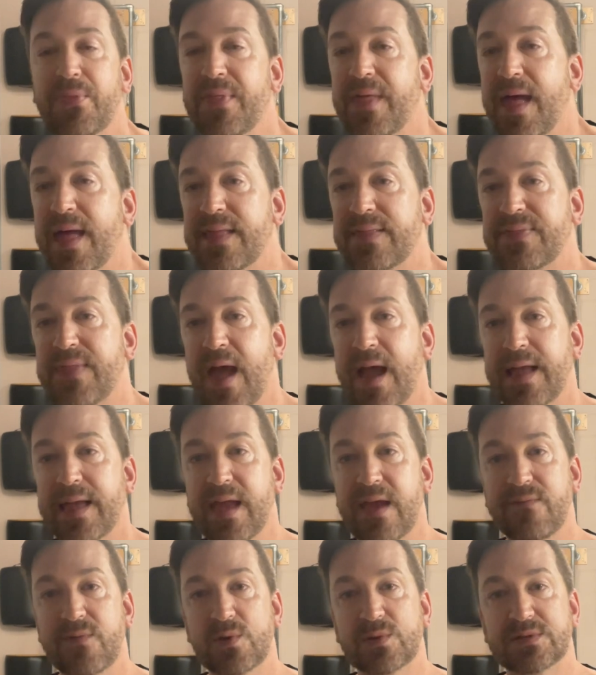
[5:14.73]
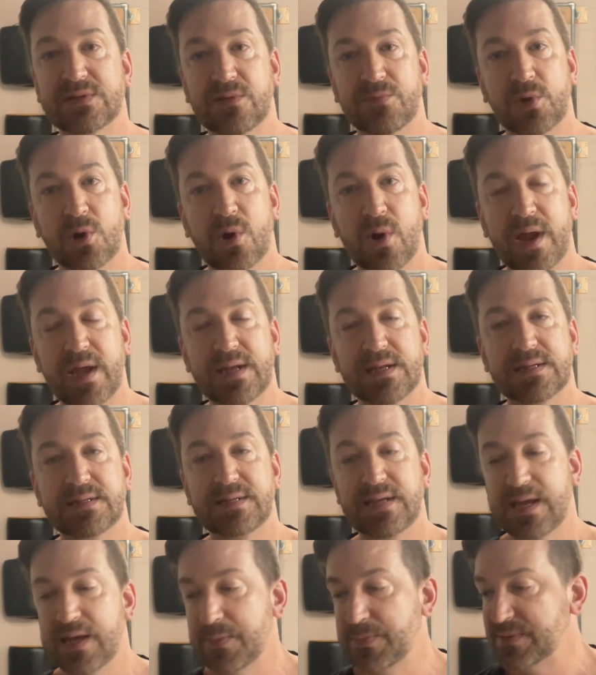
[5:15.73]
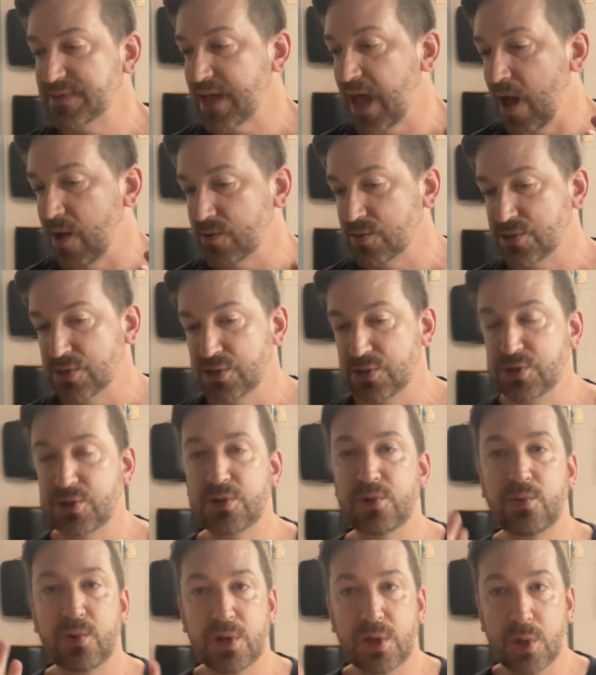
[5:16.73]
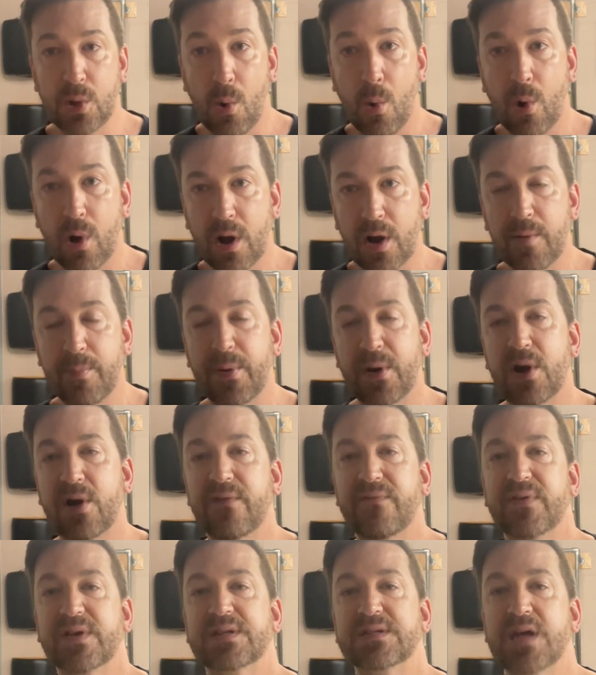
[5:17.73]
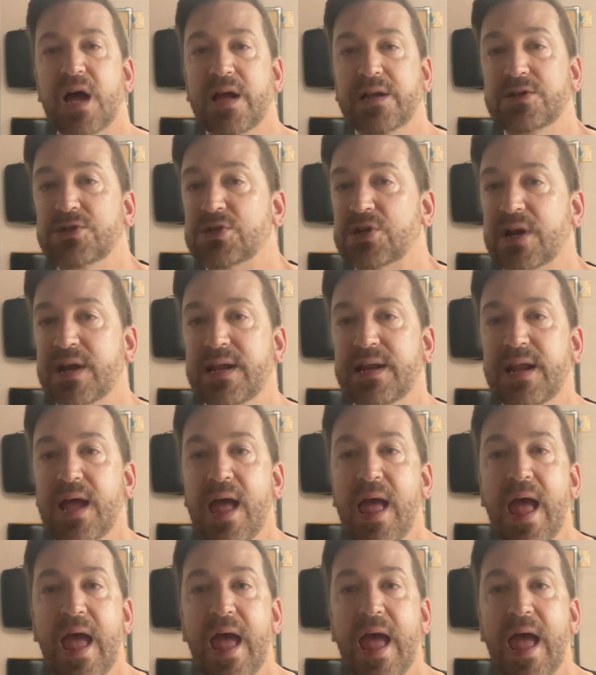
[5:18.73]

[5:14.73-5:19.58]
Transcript: that gave you some great tips how to do your perfect 100.